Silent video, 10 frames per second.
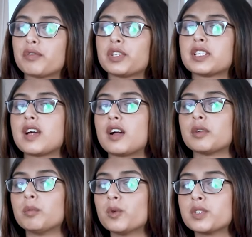for the Tata
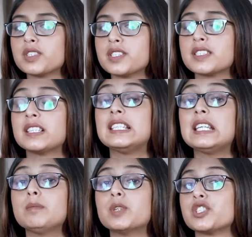Motors, the
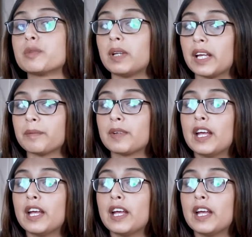demerger plan.